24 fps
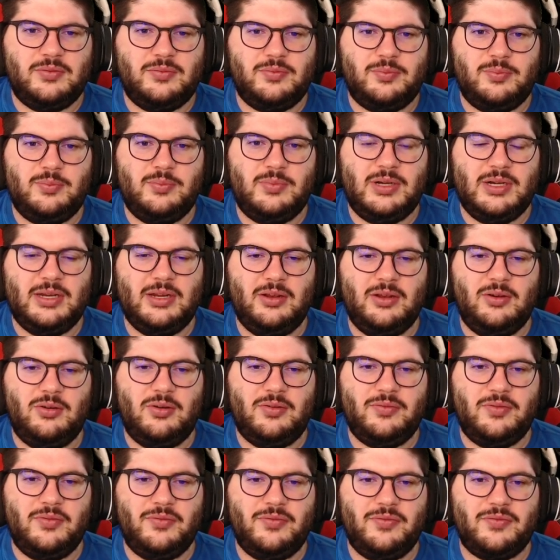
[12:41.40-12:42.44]
money
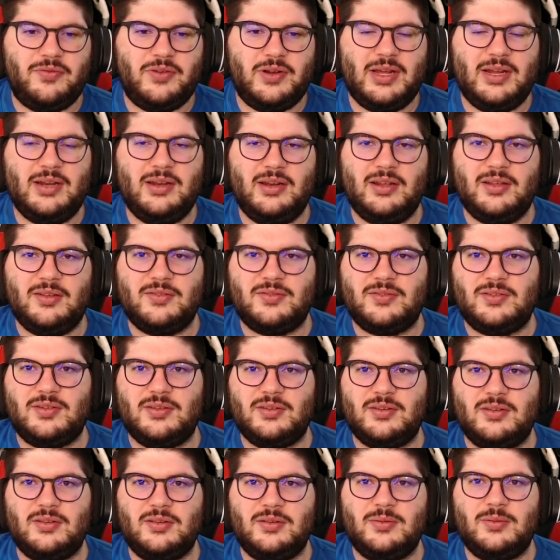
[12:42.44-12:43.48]
off of Fernandez
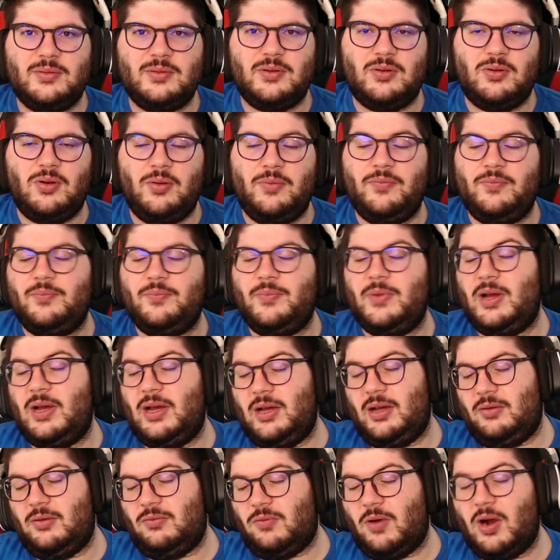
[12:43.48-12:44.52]

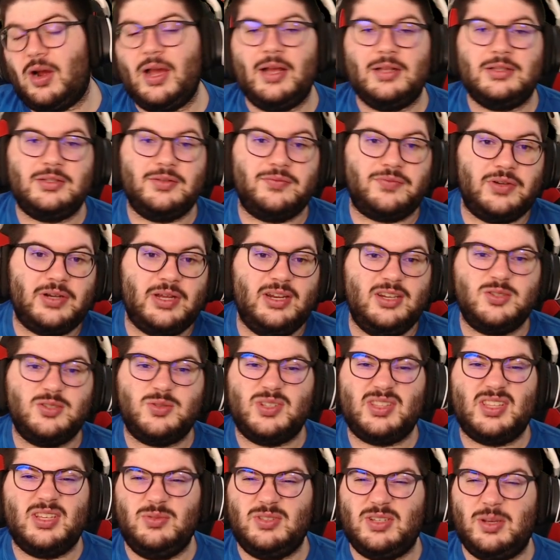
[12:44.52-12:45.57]
Raya to Fernandez, so I
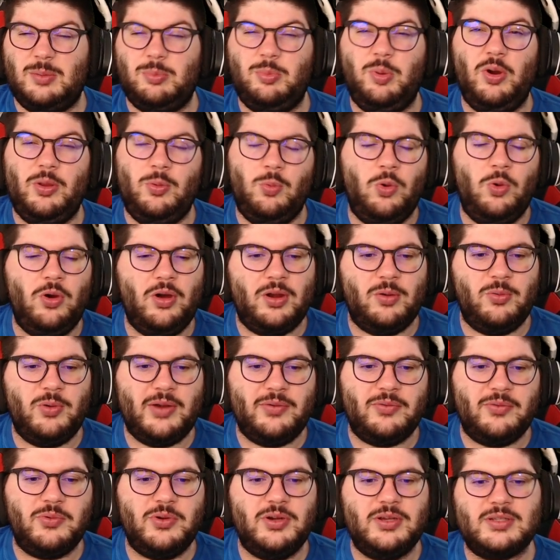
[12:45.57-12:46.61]
think it was like 0.1 or
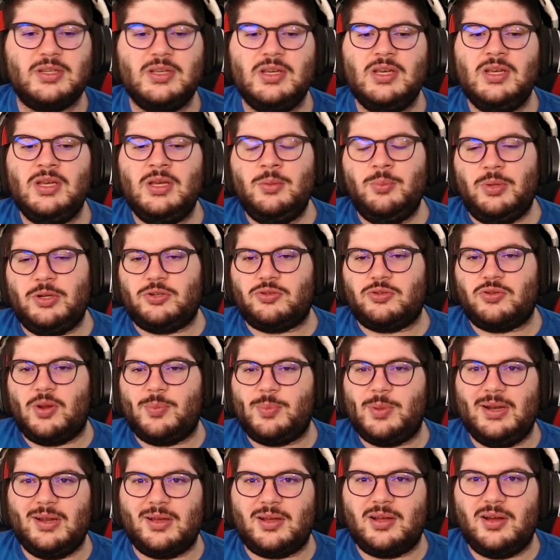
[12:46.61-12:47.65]
whatever it was, but
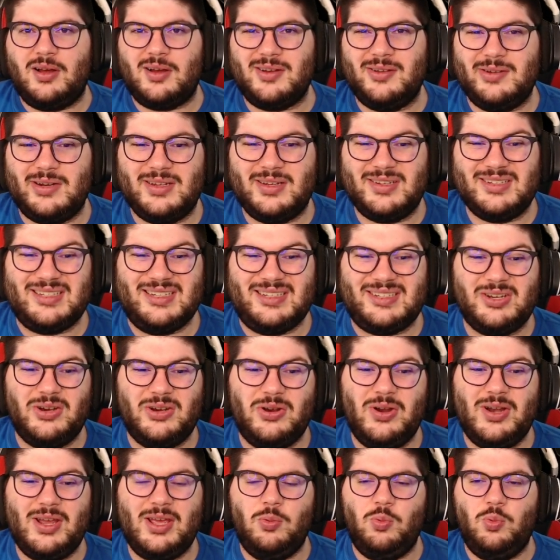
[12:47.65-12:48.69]
dropping Lukaku down to
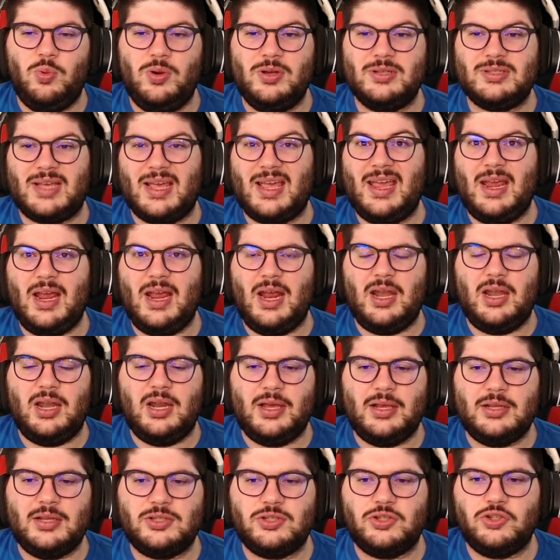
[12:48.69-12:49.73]
Tony was a
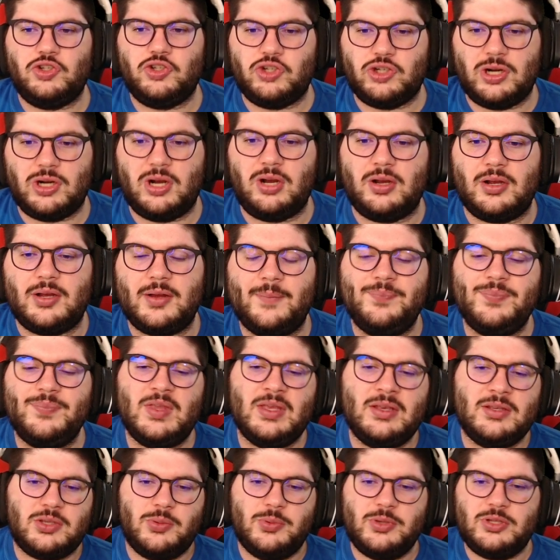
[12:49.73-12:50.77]
nice chunk.
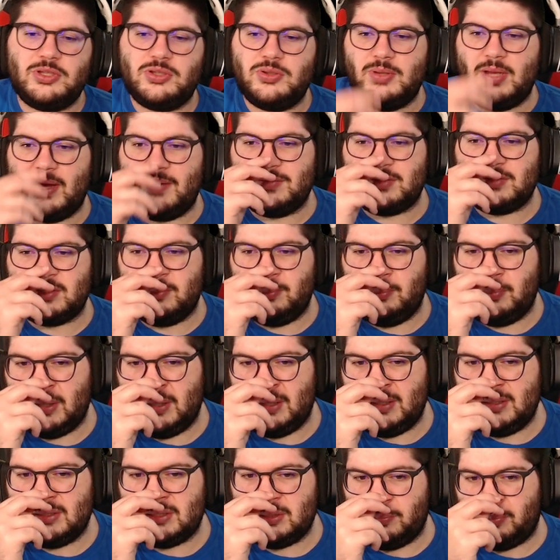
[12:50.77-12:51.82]
So we do have some
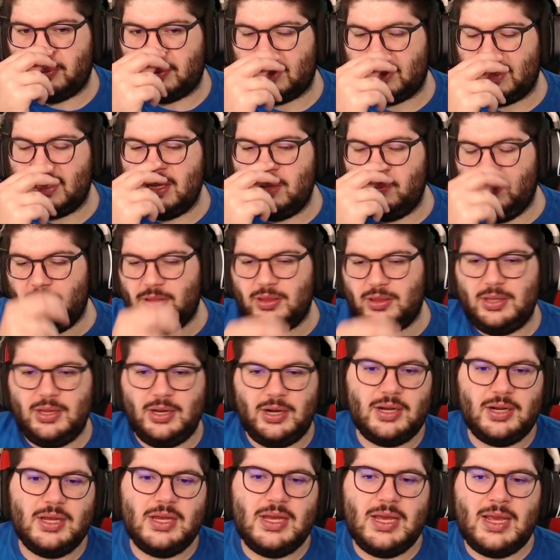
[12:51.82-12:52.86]
money to play with
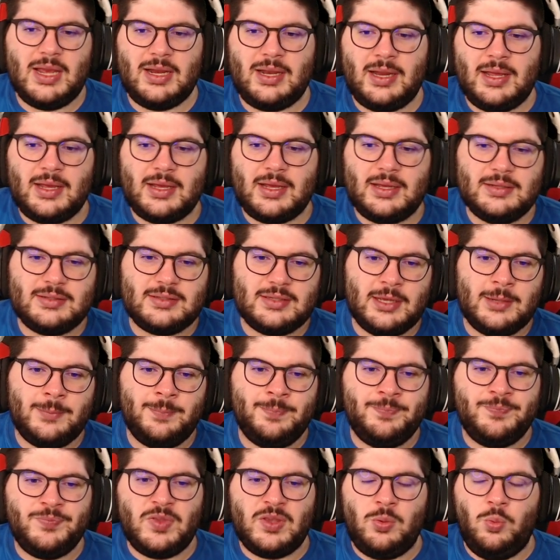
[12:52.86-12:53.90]
here, and like I said,
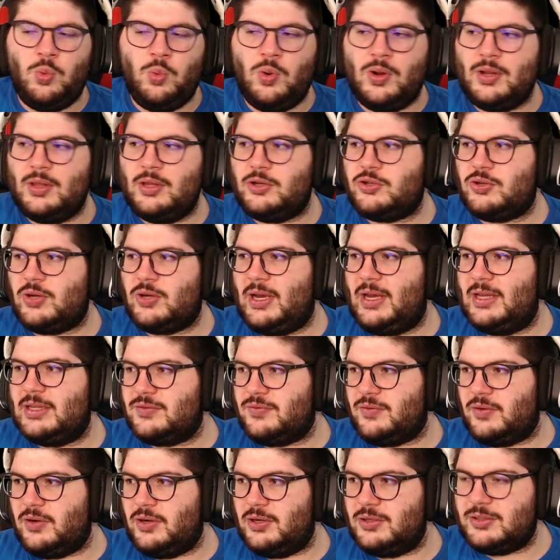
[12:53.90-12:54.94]
one of the
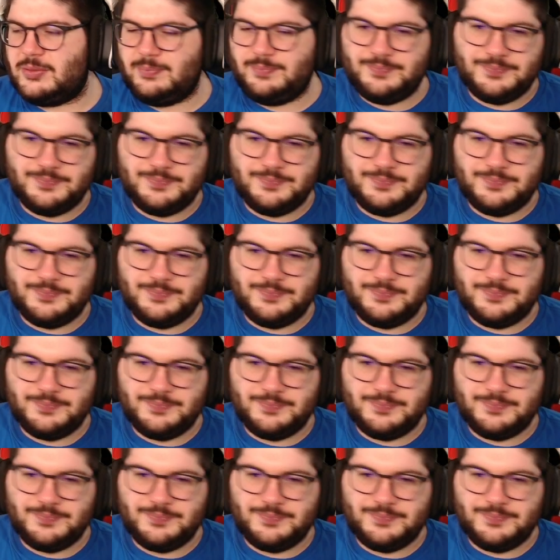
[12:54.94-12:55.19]
transfers